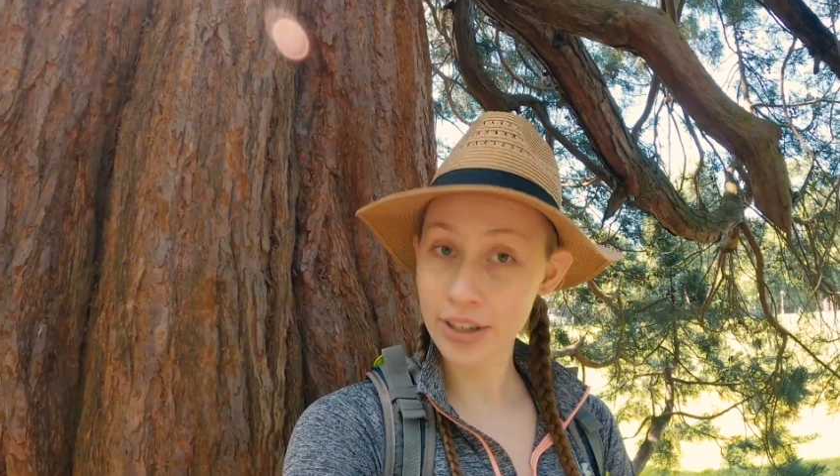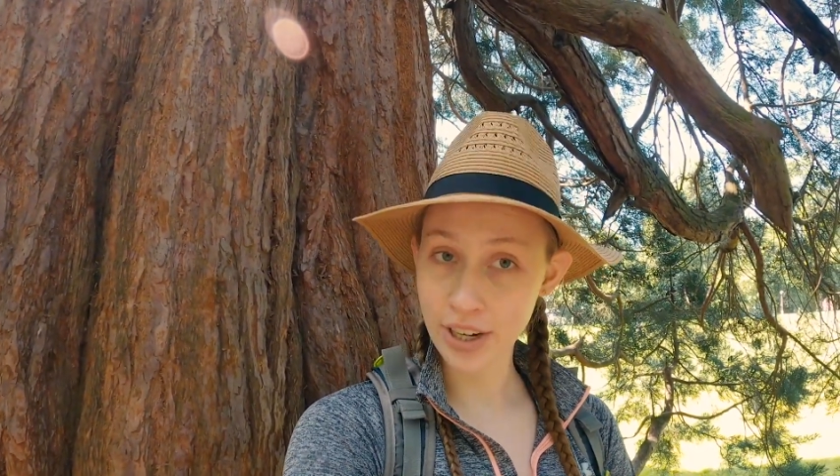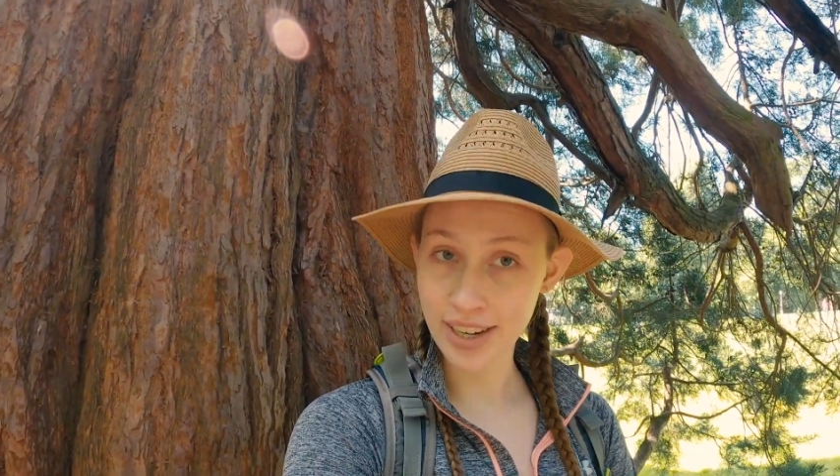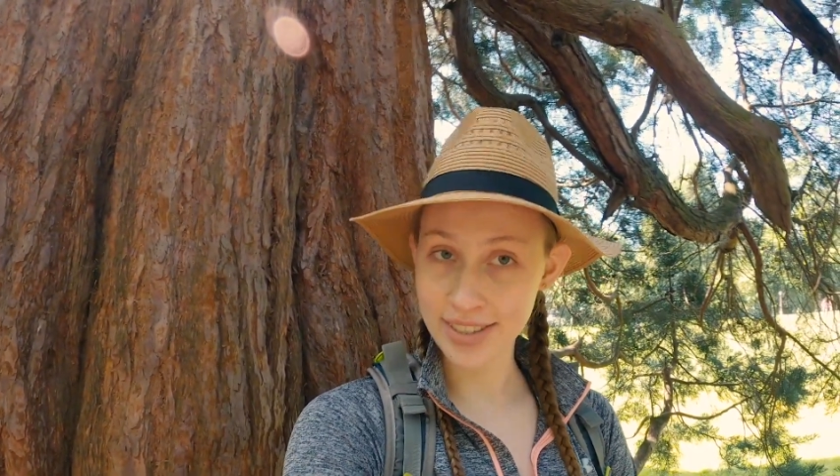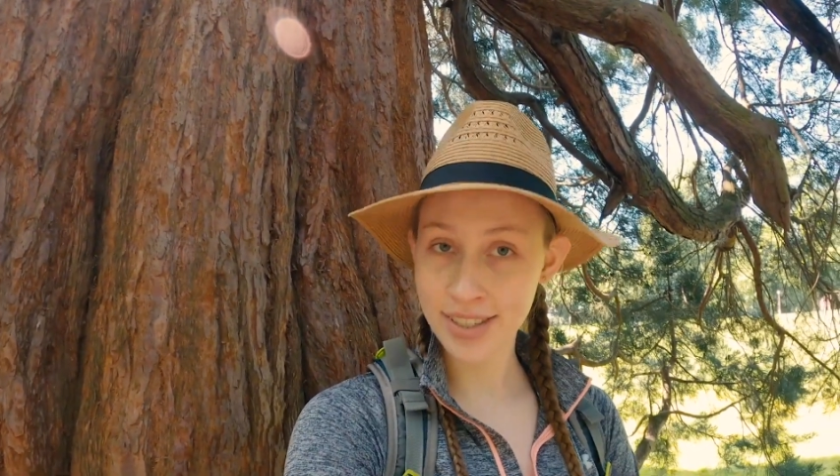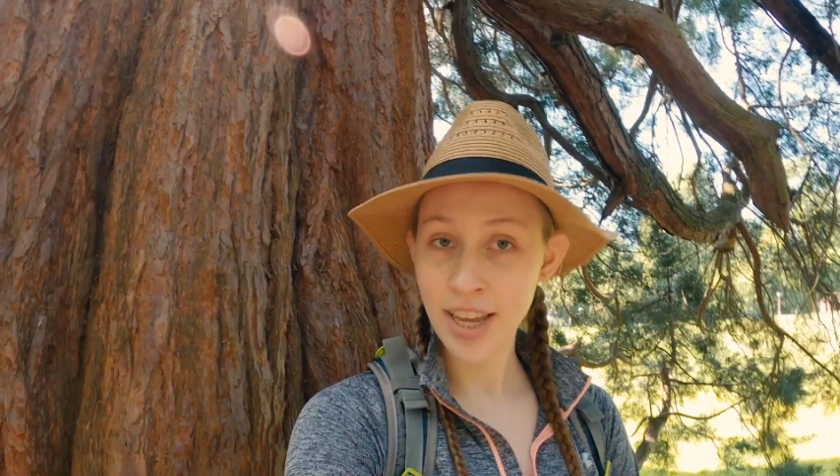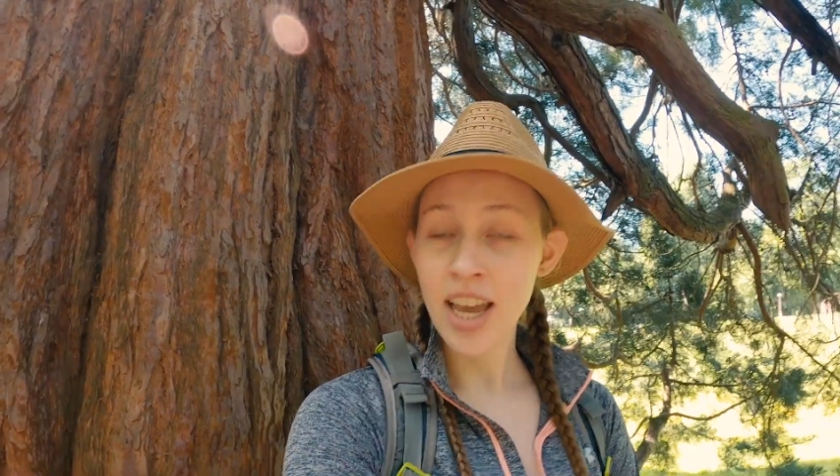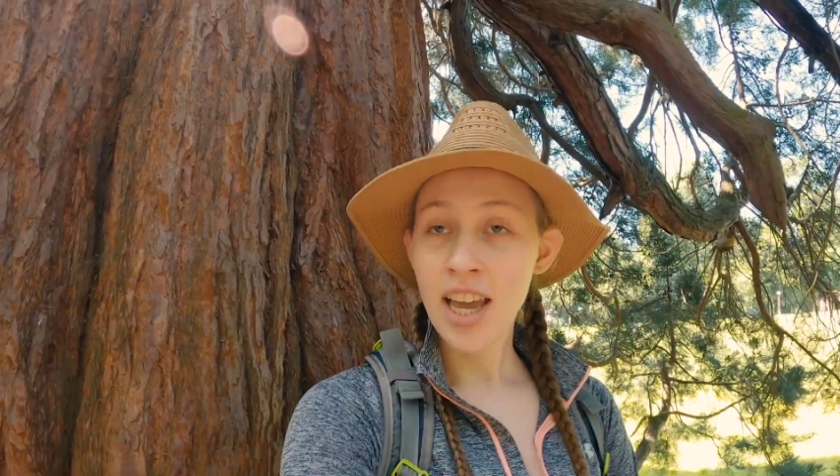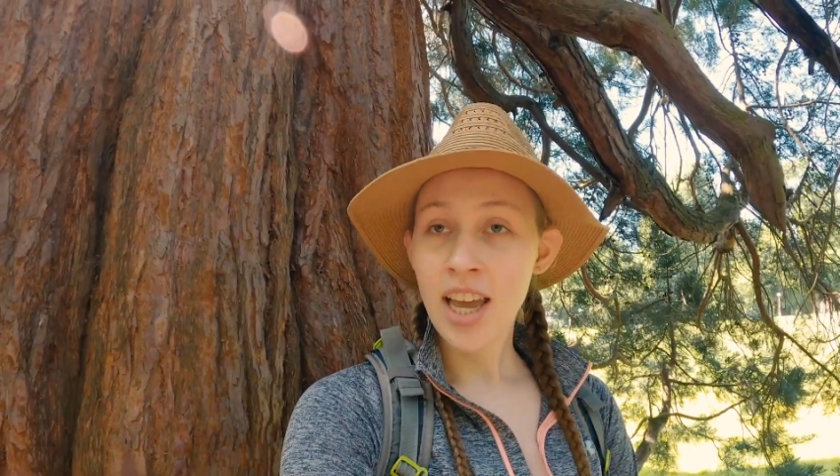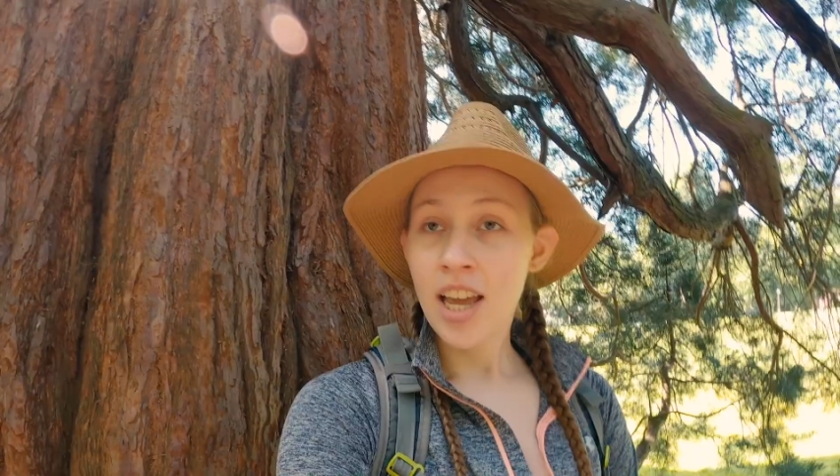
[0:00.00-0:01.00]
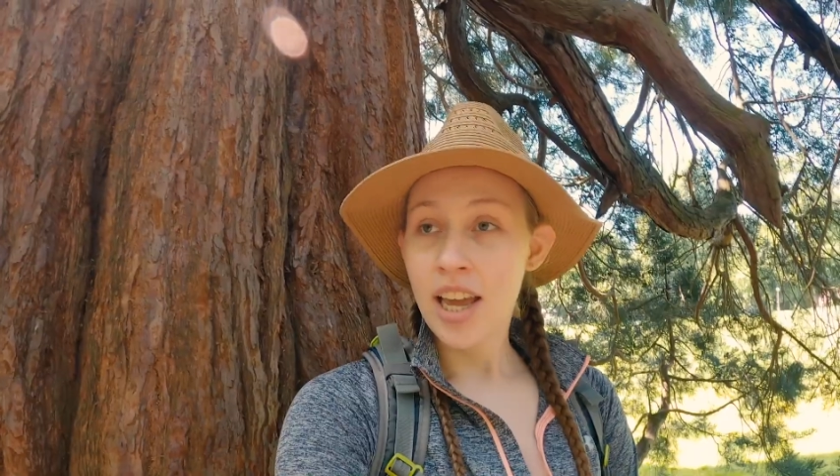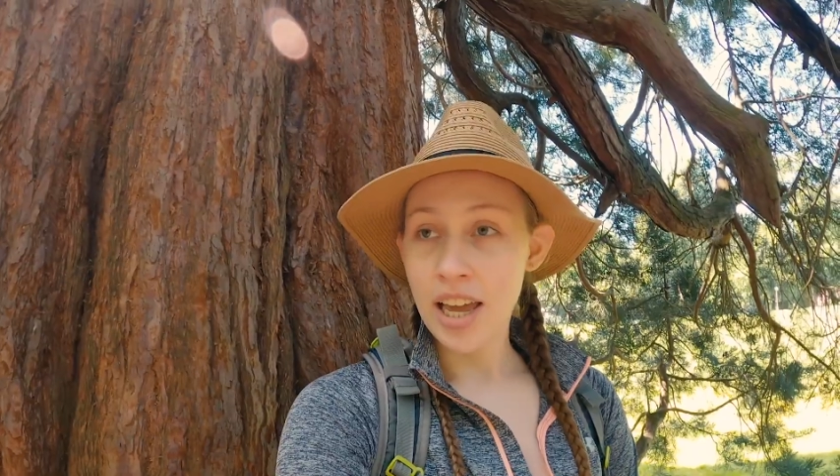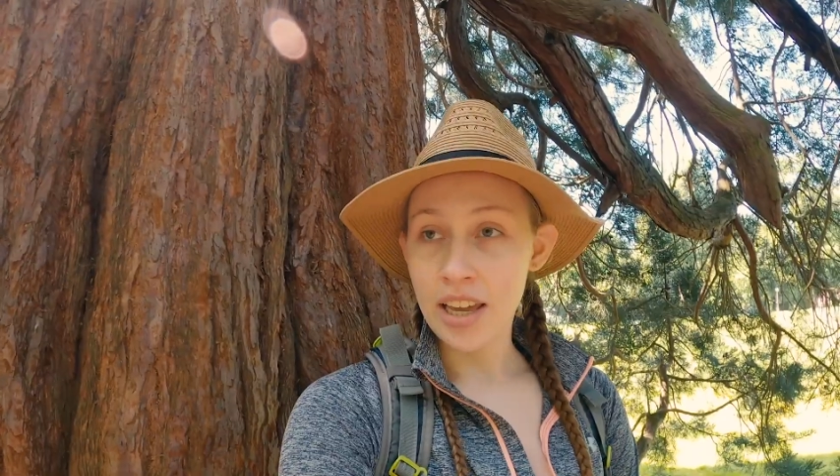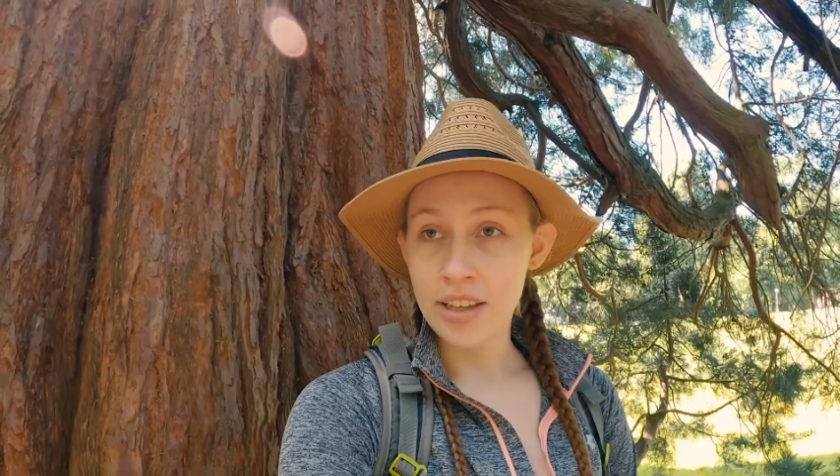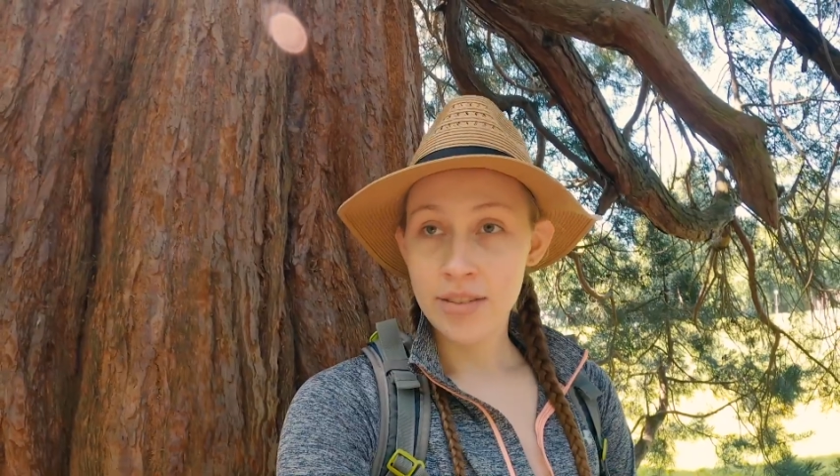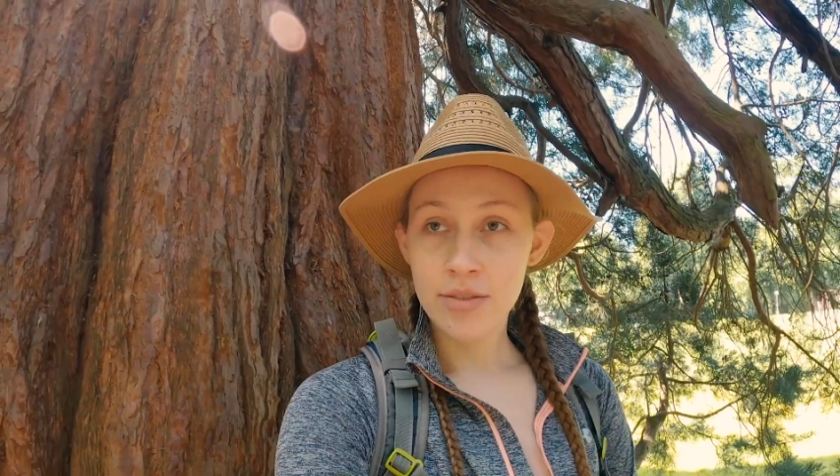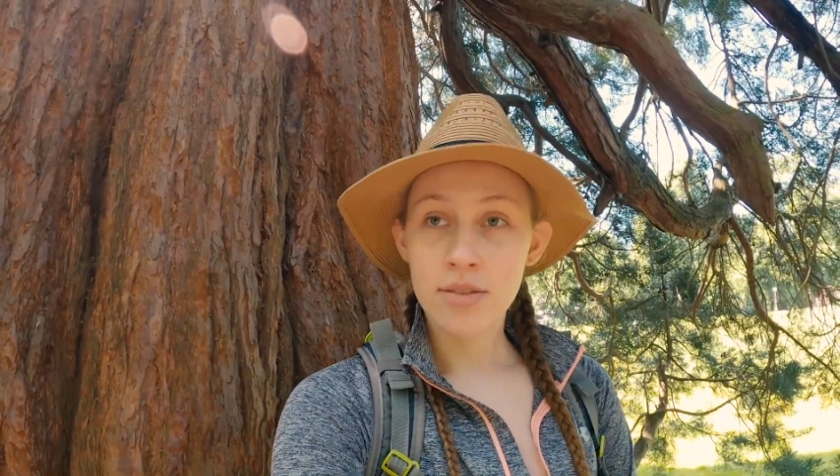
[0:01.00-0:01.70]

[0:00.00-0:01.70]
across a